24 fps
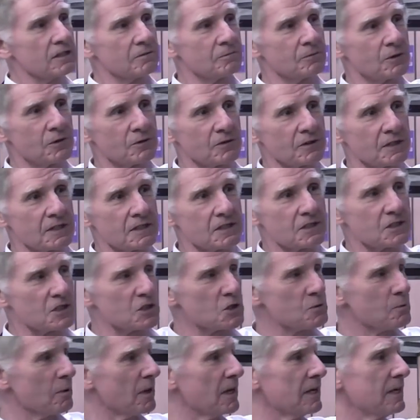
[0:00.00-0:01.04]
them on the
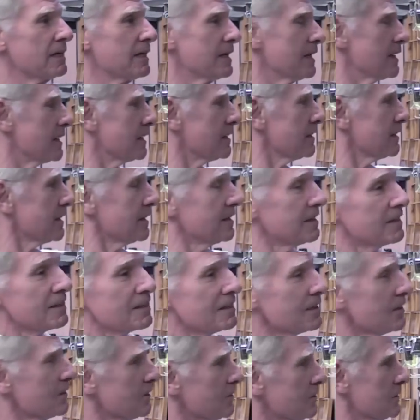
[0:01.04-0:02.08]
display here,
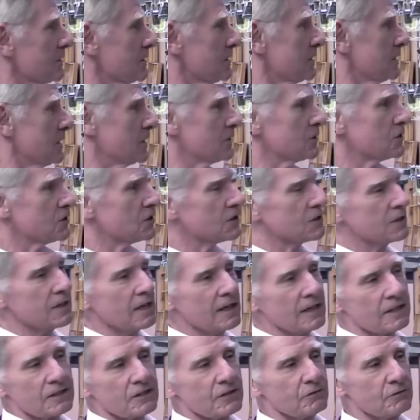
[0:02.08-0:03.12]
there's
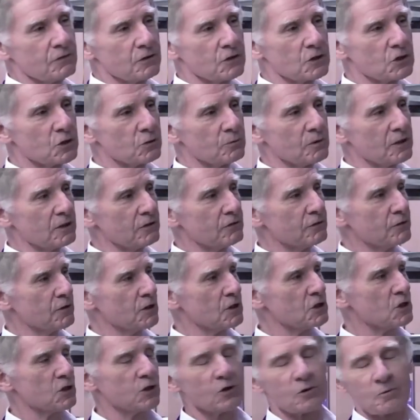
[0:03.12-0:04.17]
slight confusion when you
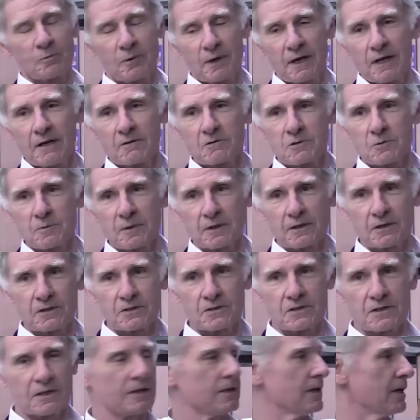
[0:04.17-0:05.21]
first look, perhaps because
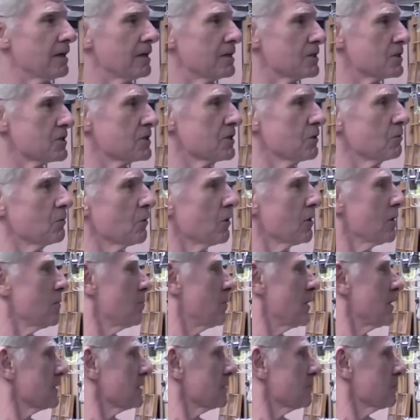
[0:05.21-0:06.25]
of the colors. Don't worry
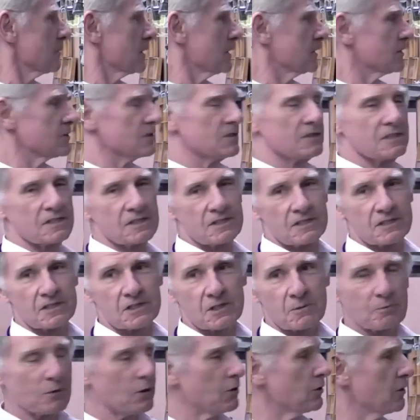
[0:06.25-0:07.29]
about it, because this is
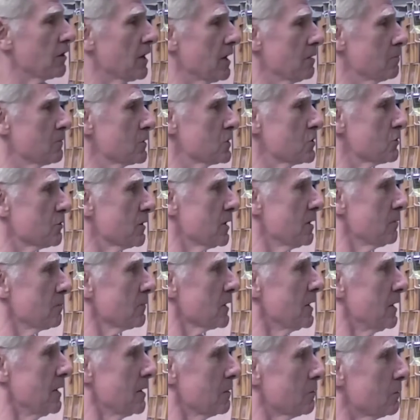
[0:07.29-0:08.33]
the Pro camera strap,
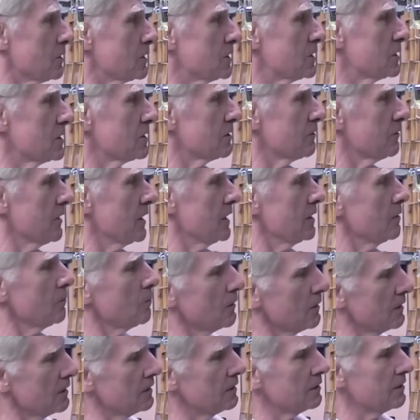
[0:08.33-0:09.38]
which is
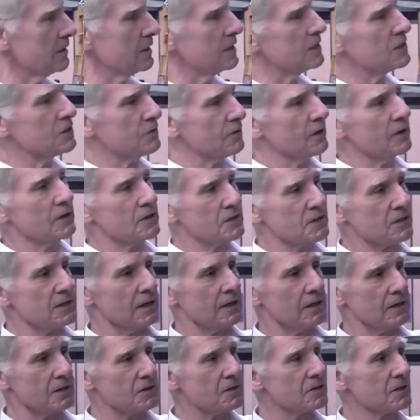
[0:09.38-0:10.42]
available in these various
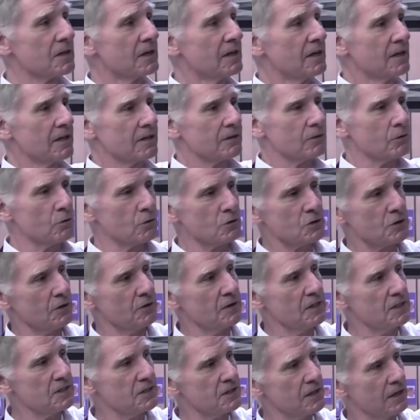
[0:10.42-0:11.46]
colors. Also,
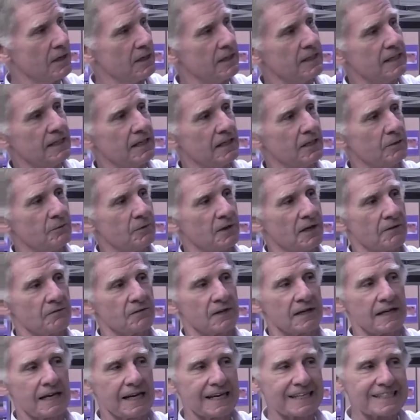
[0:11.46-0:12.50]
this side here, we have
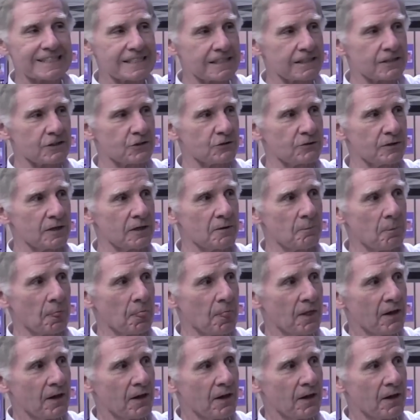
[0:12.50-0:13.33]
the classic strap,